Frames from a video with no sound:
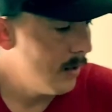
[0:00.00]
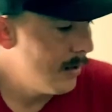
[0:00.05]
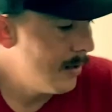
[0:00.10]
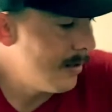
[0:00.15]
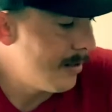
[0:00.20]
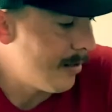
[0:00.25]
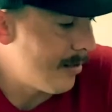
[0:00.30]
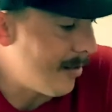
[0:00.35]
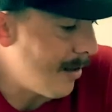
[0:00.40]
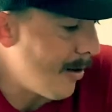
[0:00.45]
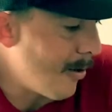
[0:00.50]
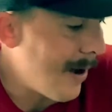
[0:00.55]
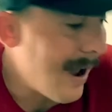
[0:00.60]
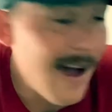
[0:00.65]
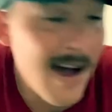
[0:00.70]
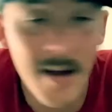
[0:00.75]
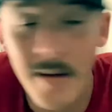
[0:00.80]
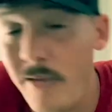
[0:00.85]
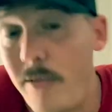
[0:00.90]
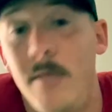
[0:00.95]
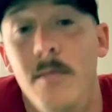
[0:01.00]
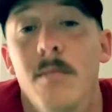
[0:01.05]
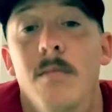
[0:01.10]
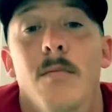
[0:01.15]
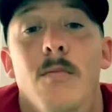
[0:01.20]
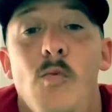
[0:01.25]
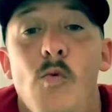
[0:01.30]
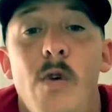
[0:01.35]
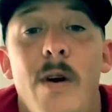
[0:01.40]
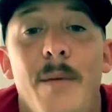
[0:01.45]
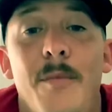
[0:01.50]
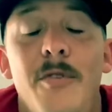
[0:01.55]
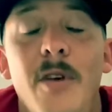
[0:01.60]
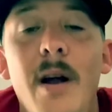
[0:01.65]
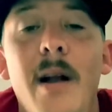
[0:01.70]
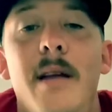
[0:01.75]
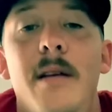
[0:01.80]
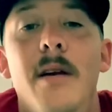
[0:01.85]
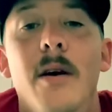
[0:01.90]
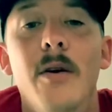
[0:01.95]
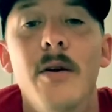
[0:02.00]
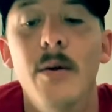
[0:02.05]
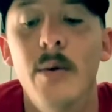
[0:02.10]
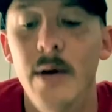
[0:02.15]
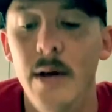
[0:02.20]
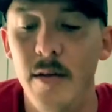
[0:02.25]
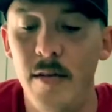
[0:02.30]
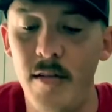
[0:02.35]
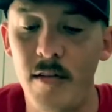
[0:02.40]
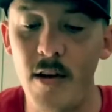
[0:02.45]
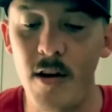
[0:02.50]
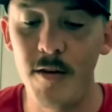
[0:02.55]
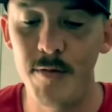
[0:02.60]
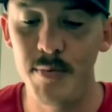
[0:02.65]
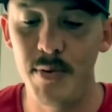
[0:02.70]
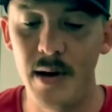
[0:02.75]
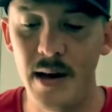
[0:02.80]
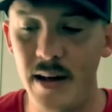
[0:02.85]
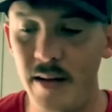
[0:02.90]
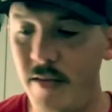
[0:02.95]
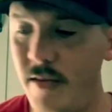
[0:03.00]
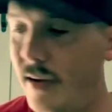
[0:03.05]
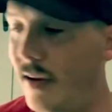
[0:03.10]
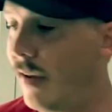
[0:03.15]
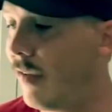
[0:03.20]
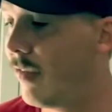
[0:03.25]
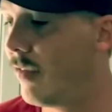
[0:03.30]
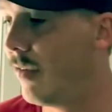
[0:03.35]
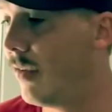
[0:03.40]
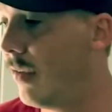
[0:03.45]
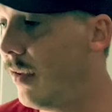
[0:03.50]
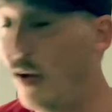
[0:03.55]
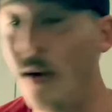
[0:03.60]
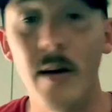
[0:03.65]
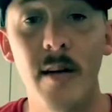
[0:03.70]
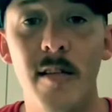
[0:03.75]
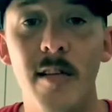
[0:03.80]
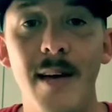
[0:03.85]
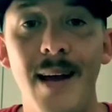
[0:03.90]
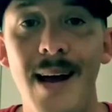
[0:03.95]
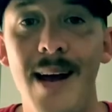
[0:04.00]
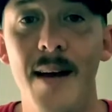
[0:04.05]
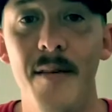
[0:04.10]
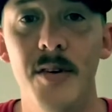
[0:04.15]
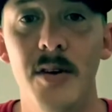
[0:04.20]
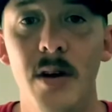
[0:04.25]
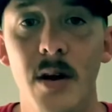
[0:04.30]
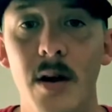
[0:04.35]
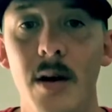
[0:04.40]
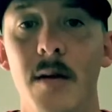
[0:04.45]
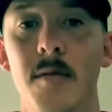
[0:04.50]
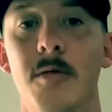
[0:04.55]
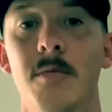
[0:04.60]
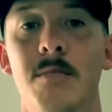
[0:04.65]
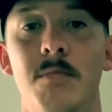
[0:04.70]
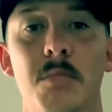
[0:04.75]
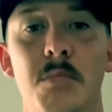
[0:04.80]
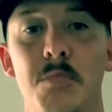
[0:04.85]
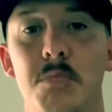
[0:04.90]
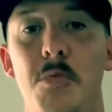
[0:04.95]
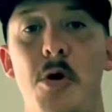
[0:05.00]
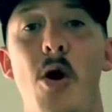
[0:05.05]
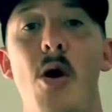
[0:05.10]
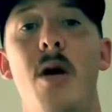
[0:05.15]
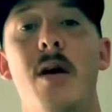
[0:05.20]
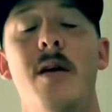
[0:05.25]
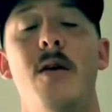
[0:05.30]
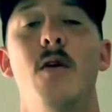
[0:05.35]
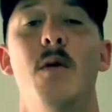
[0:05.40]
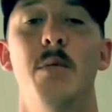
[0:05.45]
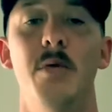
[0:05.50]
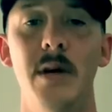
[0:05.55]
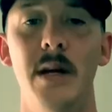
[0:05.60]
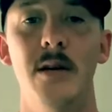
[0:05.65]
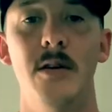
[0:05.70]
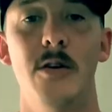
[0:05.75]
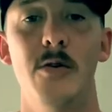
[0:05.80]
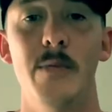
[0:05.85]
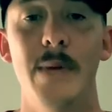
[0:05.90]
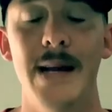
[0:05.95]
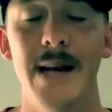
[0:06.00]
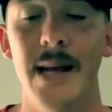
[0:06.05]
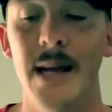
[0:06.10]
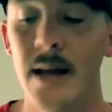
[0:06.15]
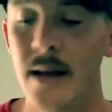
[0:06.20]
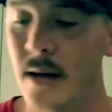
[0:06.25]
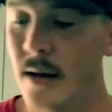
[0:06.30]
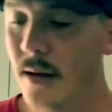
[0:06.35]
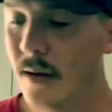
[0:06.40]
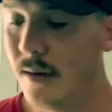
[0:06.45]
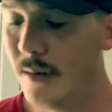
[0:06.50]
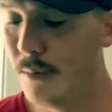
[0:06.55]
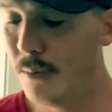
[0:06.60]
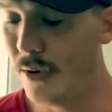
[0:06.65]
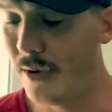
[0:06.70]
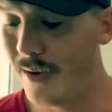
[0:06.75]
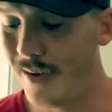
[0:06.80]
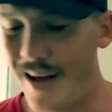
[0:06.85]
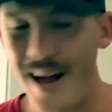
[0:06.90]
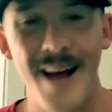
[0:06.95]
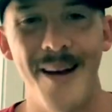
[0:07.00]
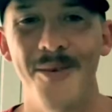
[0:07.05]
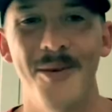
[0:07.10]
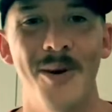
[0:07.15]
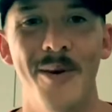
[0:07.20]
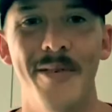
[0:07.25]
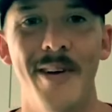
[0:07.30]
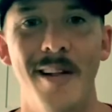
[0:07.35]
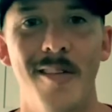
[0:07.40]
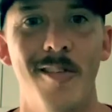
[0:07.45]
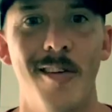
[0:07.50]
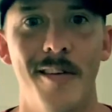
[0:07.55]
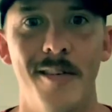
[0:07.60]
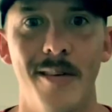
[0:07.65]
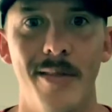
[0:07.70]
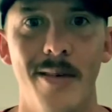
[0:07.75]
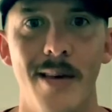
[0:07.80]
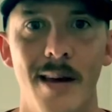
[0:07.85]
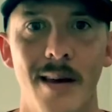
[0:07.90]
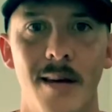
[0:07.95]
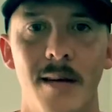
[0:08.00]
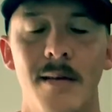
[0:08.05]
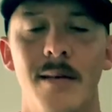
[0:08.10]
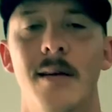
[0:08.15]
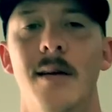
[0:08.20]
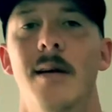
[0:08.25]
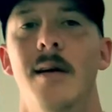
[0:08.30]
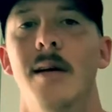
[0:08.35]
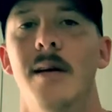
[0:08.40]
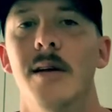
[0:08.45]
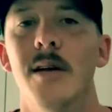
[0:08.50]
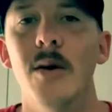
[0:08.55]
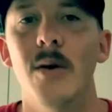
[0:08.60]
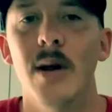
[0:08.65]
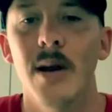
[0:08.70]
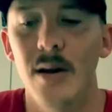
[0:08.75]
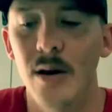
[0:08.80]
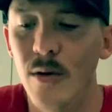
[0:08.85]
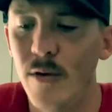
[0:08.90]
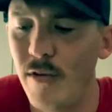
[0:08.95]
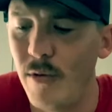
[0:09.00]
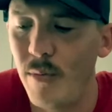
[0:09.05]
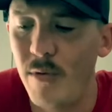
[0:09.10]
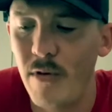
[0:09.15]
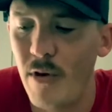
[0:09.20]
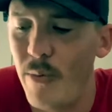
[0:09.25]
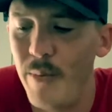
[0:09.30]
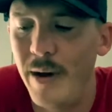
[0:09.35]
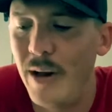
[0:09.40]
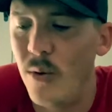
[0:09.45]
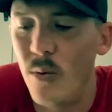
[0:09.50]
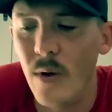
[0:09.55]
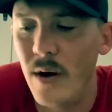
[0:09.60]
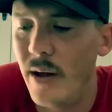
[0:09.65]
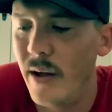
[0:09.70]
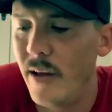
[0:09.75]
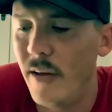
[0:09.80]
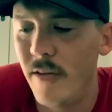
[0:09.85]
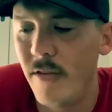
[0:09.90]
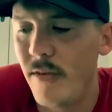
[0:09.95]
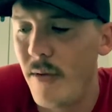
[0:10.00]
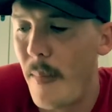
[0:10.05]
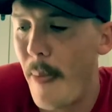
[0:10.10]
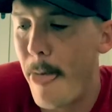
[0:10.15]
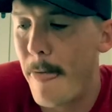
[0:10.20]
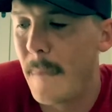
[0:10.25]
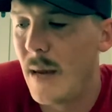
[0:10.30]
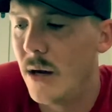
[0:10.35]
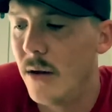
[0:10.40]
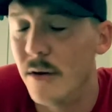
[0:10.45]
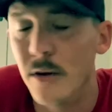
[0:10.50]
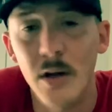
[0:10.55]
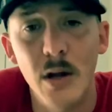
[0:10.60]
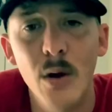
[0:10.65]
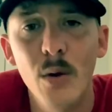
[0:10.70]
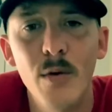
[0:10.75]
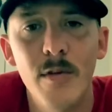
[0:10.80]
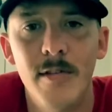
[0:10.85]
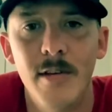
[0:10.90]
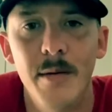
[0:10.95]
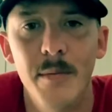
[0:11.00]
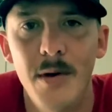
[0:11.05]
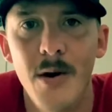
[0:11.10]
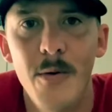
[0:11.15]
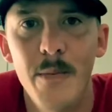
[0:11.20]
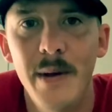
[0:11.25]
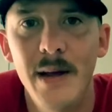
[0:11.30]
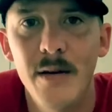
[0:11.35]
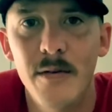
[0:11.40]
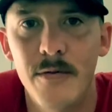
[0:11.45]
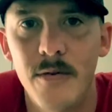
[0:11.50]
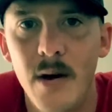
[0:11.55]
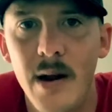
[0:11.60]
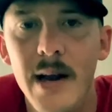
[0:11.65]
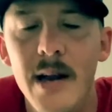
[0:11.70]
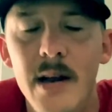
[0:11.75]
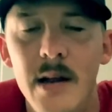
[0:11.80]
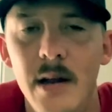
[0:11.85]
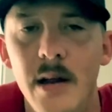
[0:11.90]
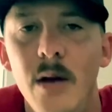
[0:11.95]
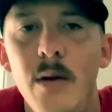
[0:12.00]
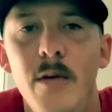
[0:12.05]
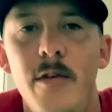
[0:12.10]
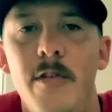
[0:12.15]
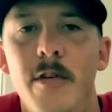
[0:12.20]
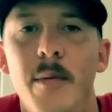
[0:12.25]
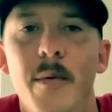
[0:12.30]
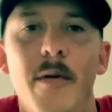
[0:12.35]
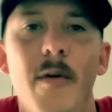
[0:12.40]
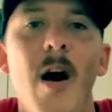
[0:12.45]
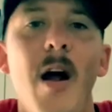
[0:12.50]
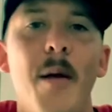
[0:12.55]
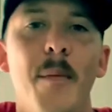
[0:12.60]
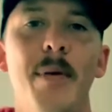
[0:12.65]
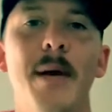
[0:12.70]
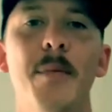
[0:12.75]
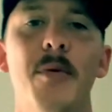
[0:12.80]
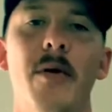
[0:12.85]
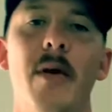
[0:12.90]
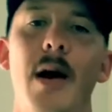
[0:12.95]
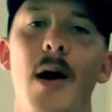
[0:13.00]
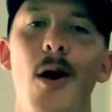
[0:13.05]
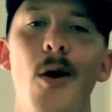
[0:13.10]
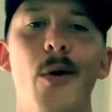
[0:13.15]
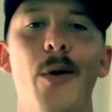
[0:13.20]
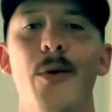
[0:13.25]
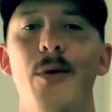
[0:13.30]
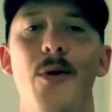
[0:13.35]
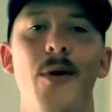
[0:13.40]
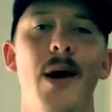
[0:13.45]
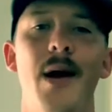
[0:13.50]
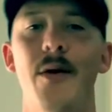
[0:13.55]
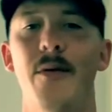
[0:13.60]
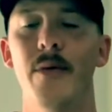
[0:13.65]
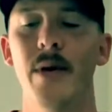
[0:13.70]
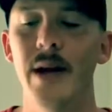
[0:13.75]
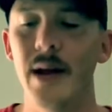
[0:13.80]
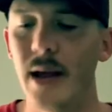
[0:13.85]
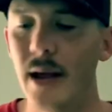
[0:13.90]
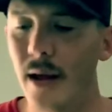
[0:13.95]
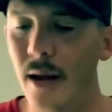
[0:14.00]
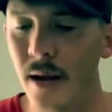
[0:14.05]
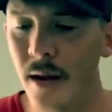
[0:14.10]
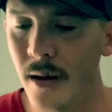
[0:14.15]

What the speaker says: So guys, what I'm trying to tell you is soft plastics, you can see I have a ton of them. Arguably too many, but I don't know if that's such a thing. You can use them so many ways. Use them, don't be afraid to use them. A lot of people are like, oh, I don't know how to rig it.